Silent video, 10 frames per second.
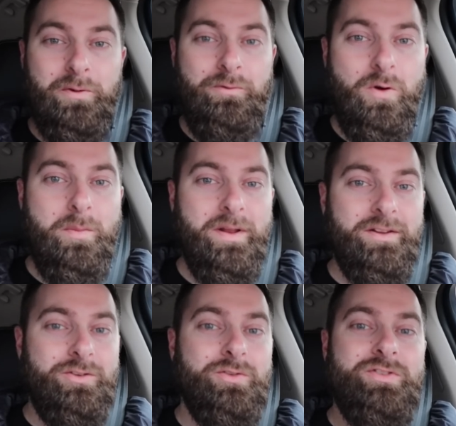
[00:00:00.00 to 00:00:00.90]

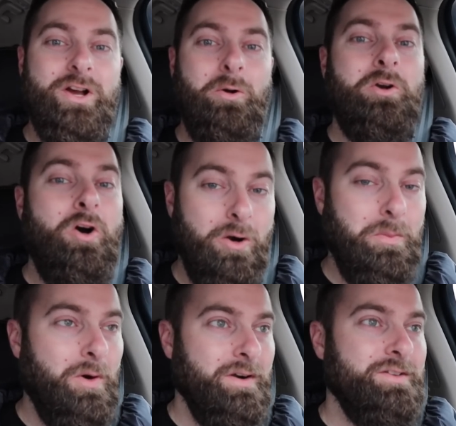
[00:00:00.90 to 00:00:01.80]
Performance to sell car
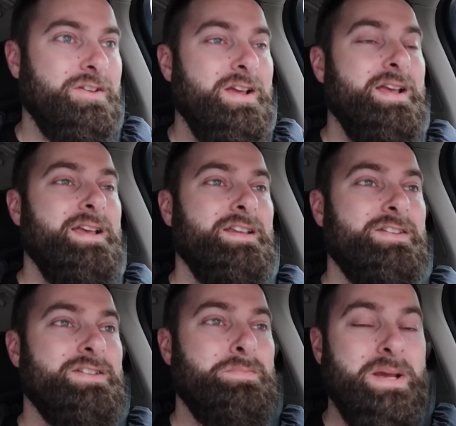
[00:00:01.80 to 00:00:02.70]
parts.
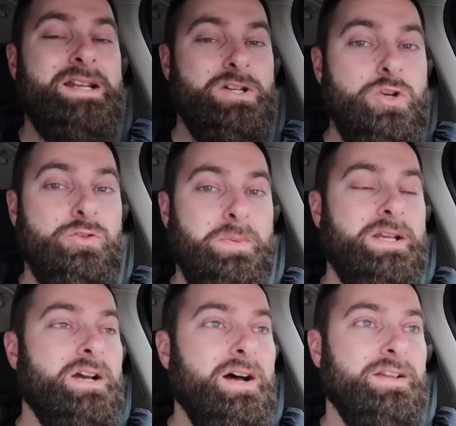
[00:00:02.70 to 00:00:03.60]
This is big news
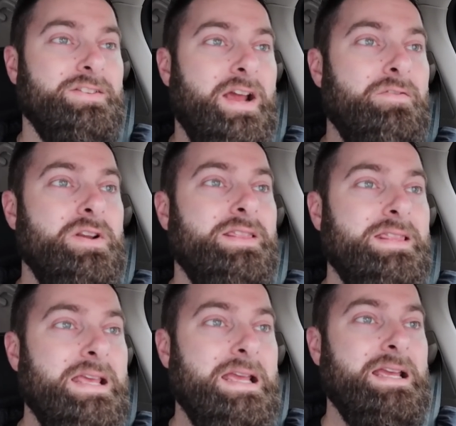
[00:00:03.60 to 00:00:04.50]
because
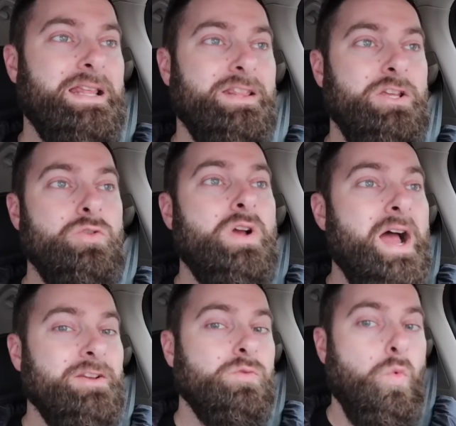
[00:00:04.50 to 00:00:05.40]
everything that you
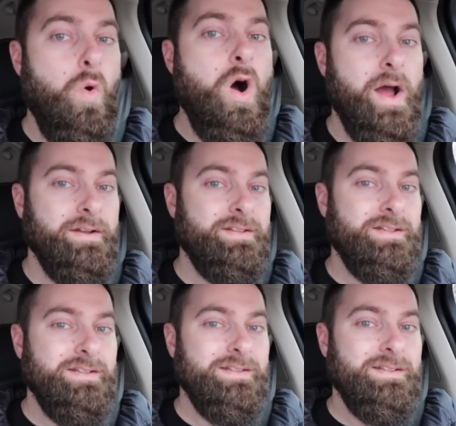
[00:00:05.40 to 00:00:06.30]
guys
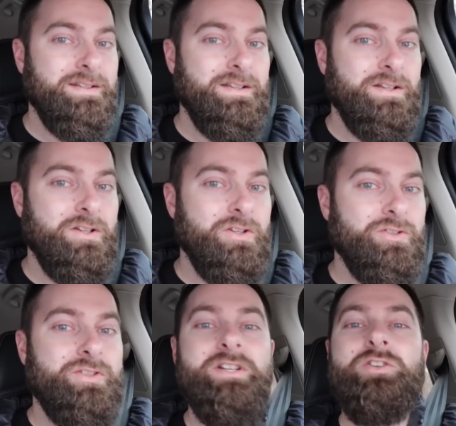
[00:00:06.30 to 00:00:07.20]
want,
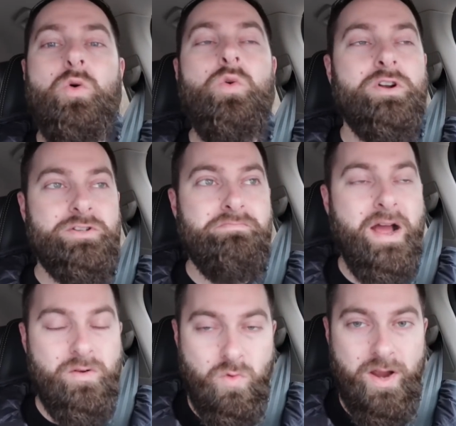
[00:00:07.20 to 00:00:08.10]
send your orders
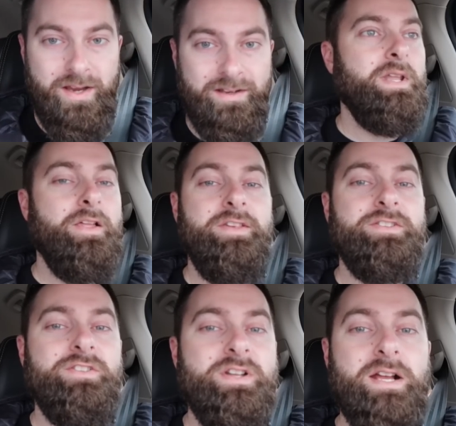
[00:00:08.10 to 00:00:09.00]
my way. Now
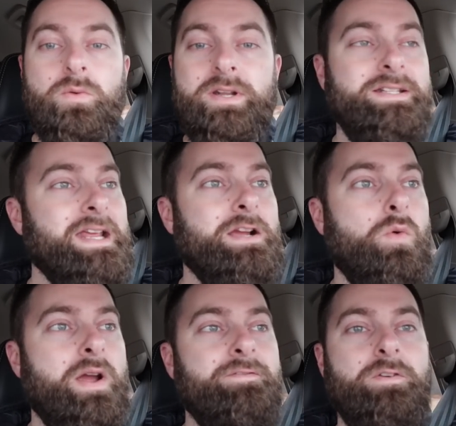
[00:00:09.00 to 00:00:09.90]
this is not going to take
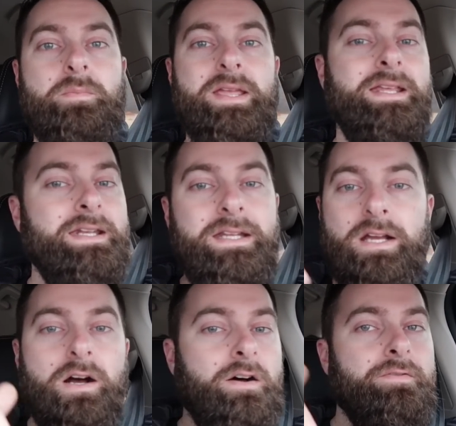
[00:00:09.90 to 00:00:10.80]
away from
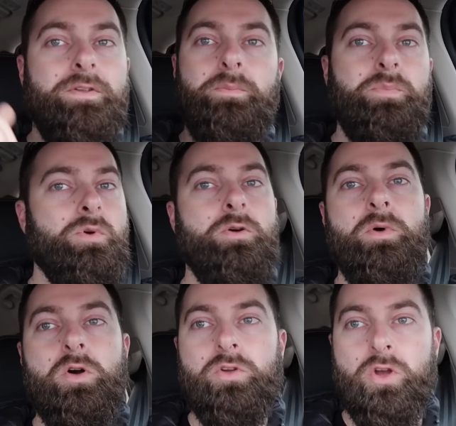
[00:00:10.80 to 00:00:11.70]
any of the
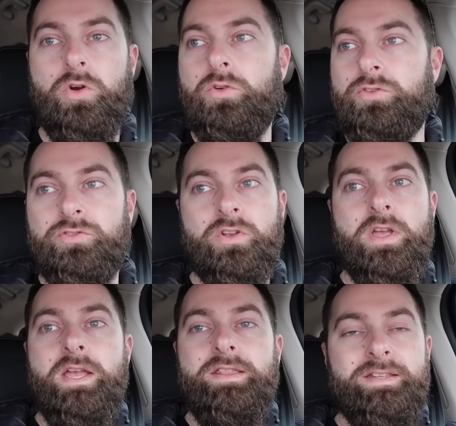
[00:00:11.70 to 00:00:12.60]
promo codes,
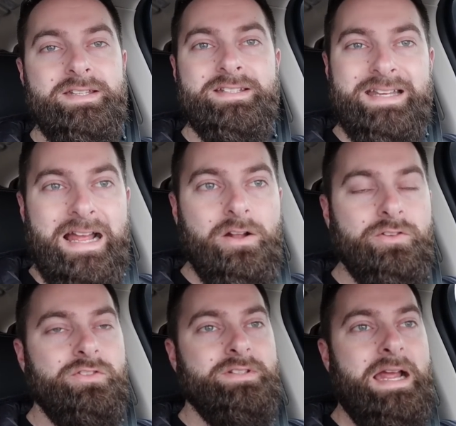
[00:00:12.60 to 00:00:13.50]
the
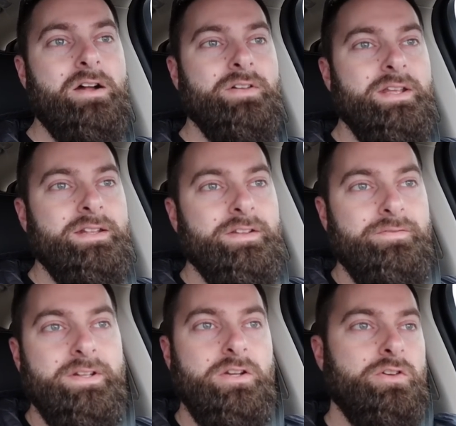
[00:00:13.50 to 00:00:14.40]
discounts down in the
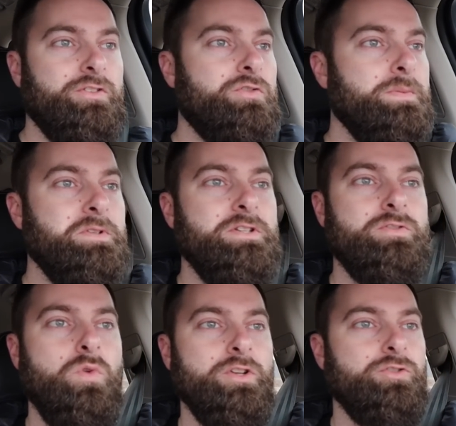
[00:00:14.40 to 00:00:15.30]
video
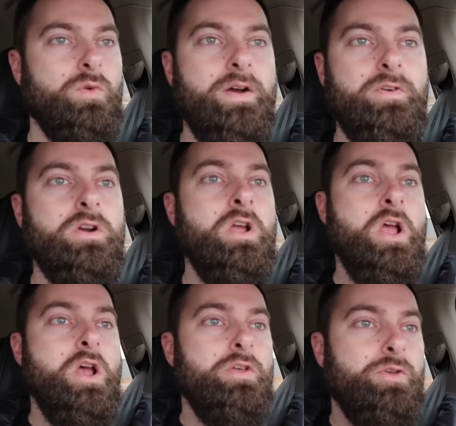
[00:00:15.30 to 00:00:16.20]
descriptions whatsoever.
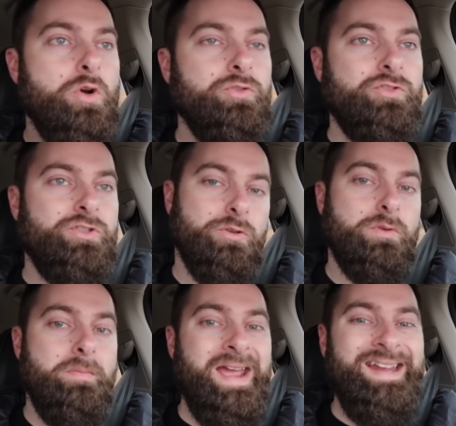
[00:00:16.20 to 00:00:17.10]
Those still
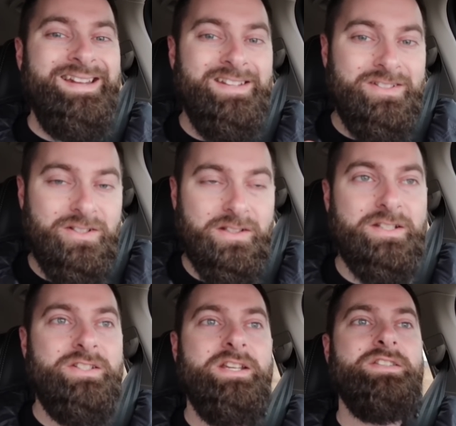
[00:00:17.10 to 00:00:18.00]
remain, still
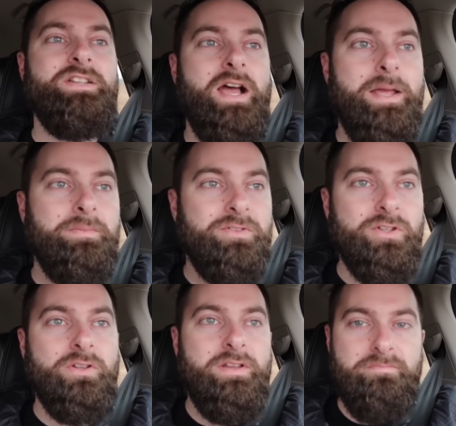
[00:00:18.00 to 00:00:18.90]
exist. I am
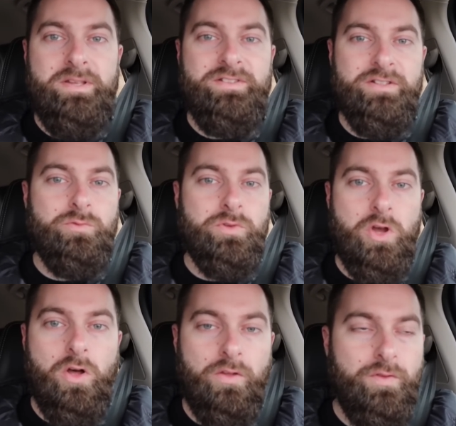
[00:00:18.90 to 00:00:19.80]
still in business with
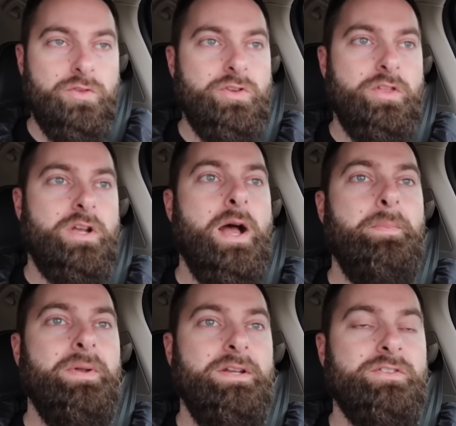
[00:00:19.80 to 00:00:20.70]
all of those other
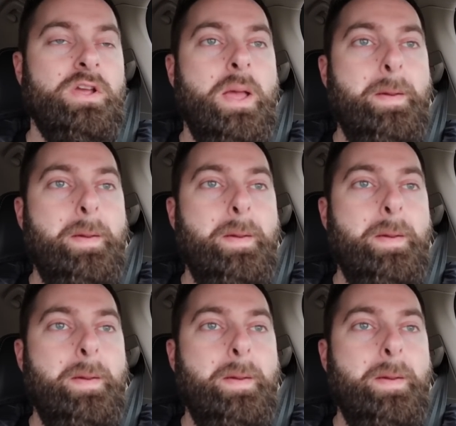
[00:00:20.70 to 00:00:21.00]
companies,